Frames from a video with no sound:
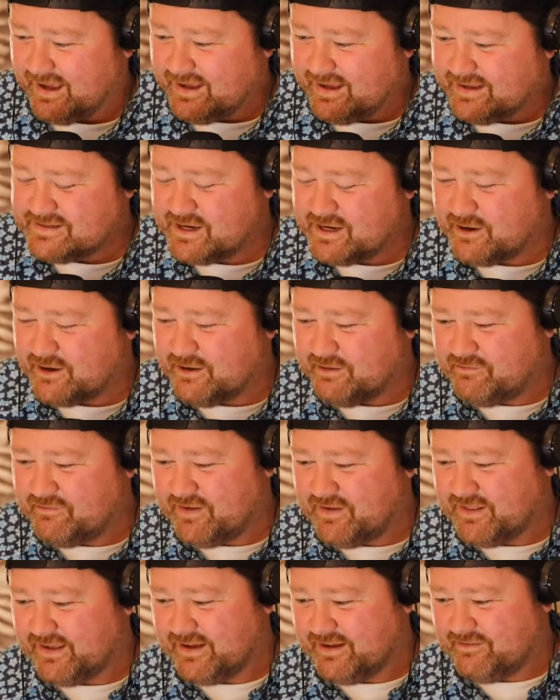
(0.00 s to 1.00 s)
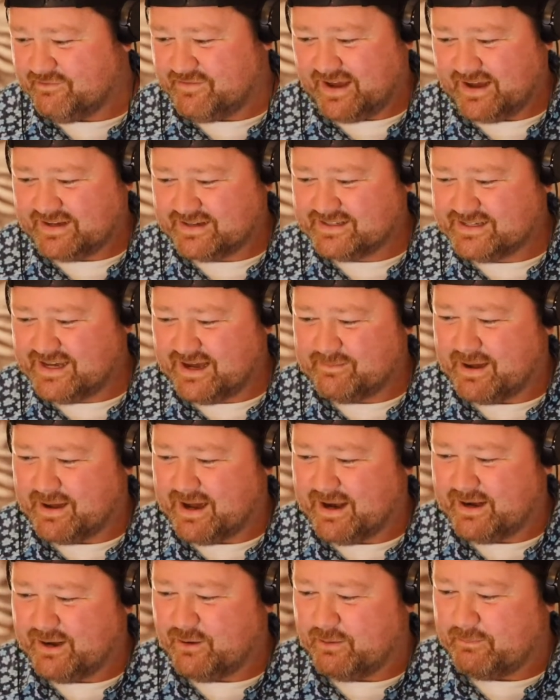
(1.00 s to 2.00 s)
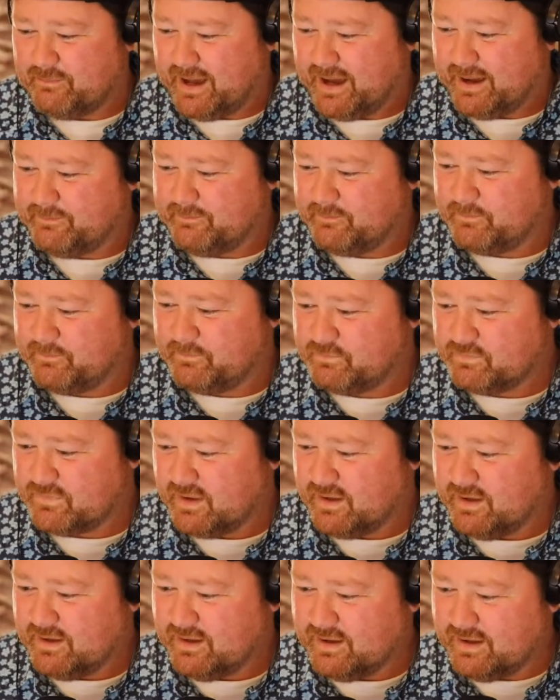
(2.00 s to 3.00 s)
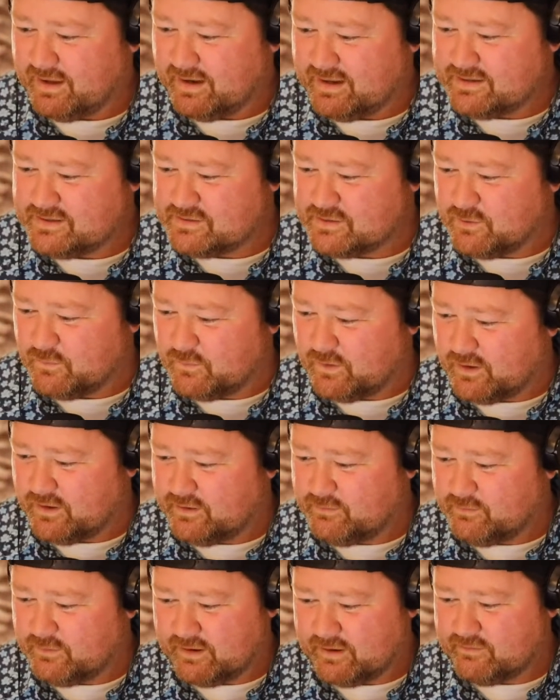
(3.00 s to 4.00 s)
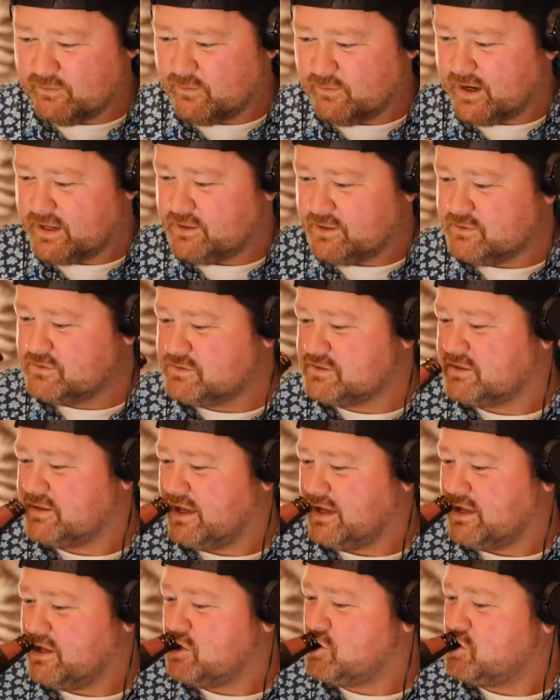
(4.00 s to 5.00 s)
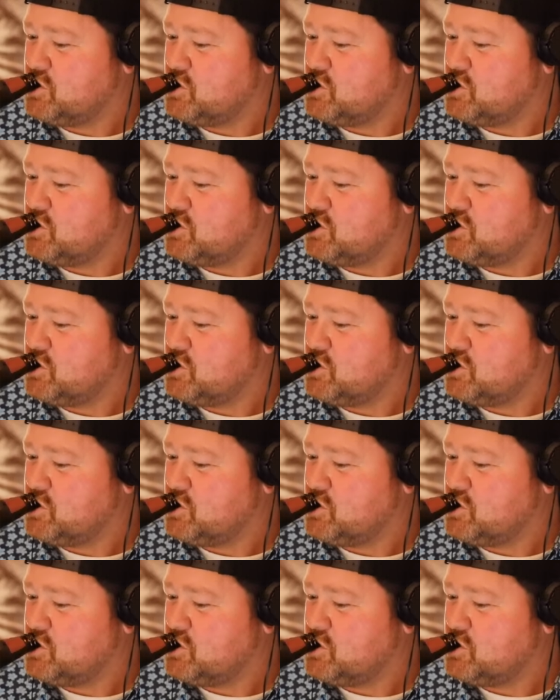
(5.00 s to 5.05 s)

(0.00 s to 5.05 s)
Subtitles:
Terribly feeling effects. Come on. No, I'm not. It is the word, whatever one I used. Thank you.